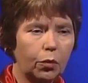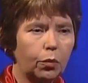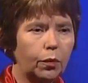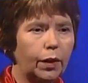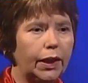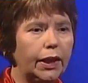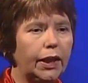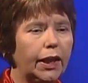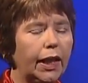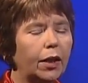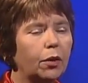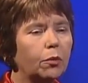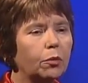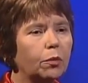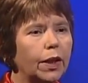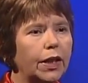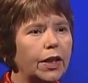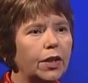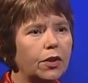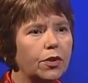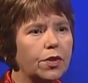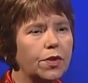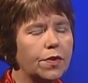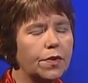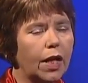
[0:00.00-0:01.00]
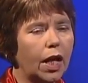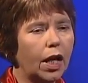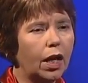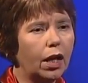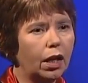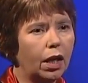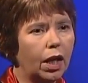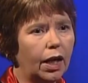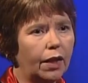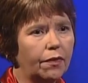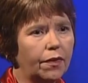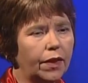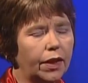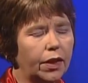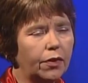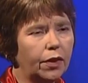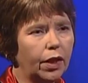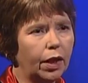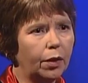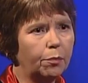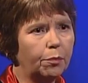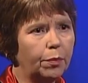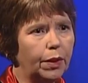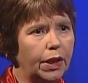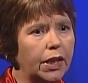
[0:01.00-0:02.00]
we get readers, uh, I
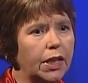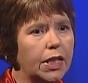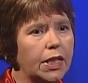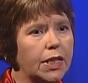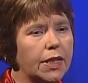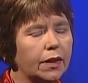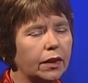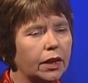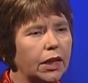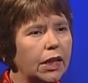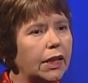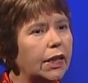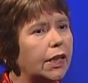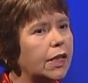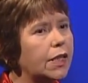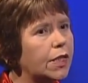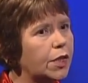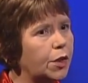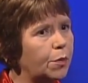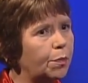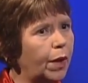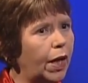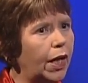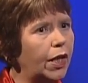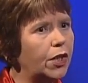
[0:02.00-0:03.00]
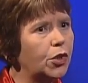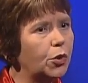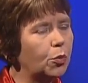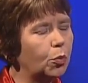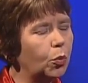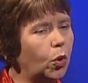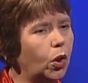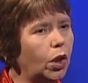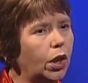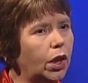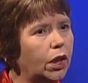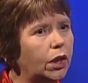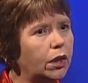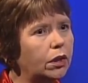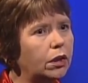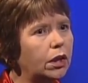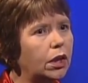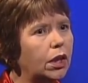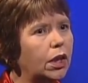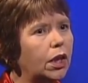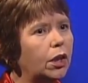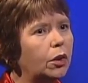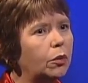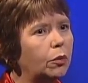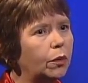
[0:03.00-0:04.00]
think our biggest link is to Page One.
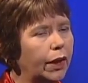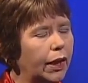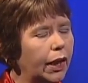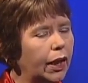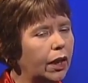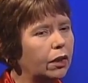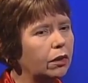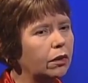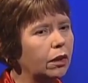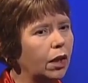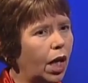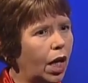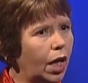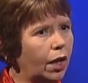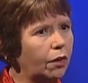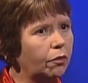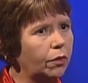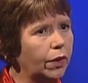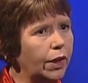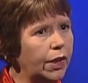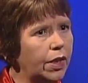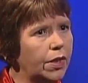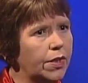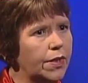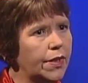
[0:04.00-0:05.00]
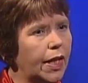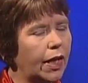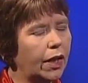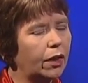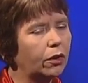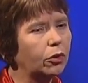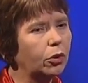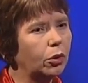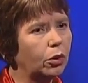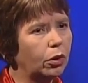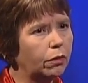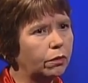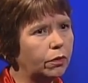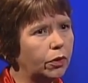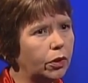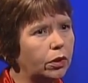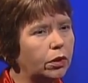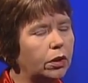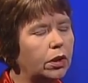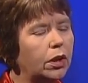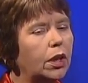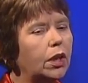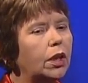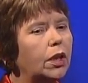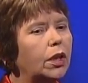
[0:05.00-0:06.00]
We get a lot of readers out of
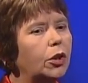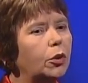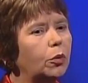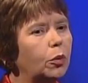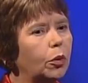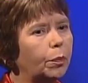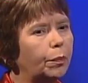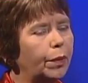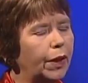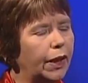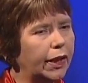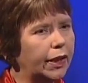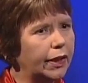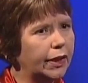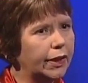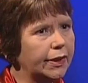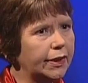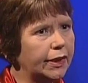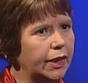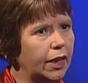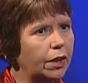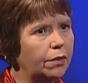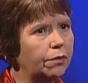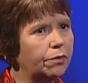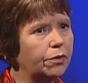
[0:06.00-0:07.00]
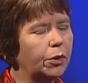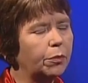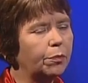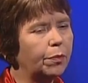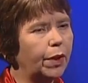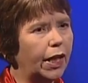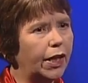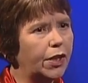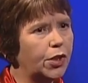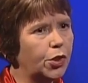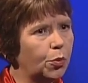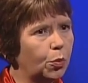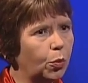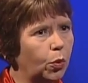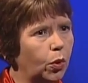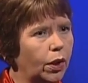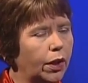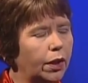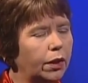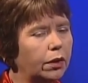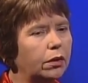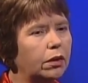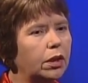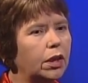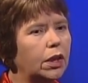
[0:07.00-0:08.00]
Louisville who will pick us up from Page
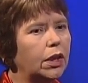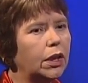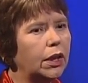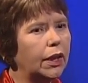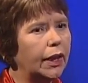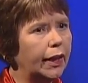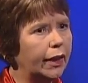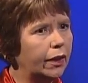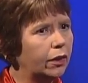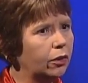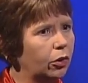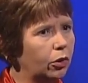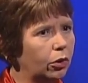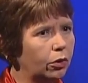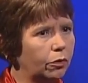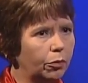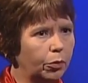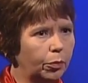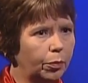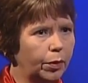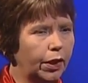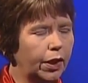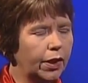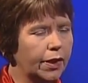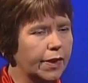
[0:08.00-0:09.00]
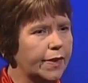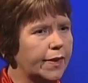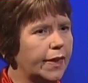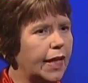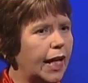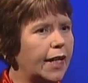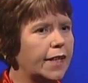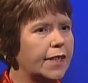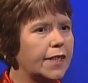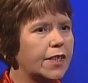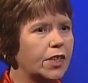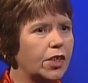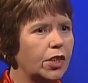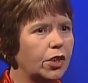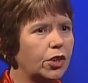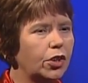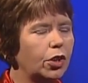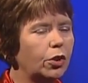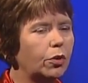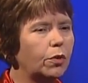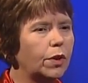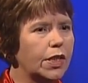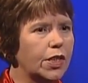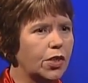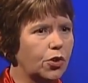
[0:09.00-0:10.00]
One in Louisville, because that's the
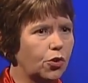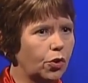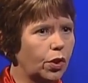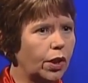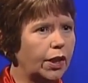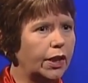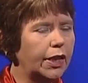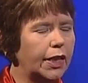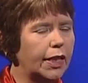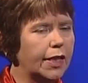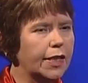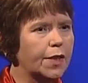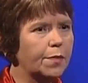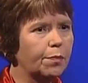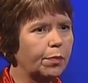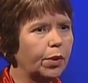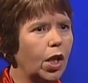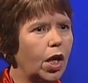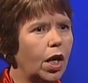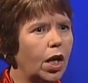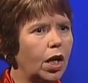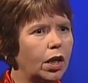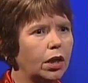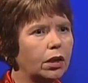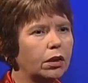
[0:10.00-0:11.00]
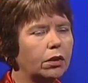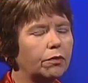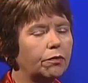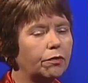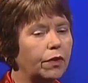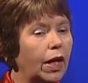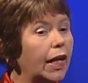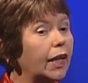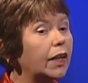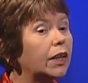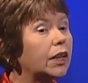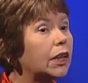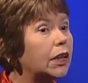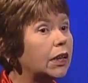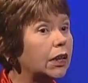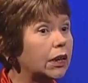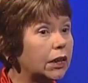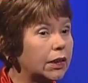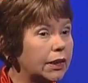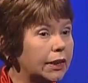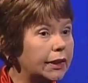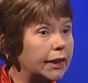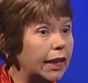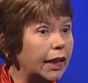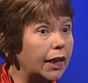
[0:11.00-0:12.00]
newest, trendiest blog, frankly,
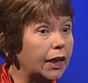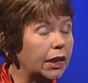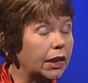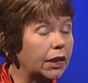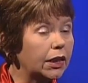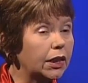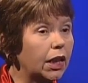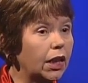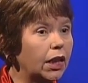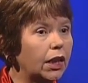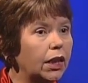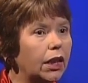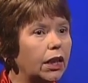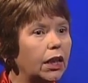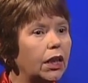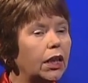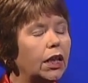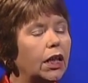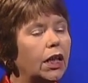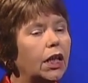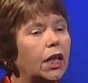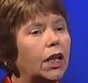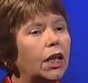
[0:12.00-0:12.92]
in the state of Kentucky.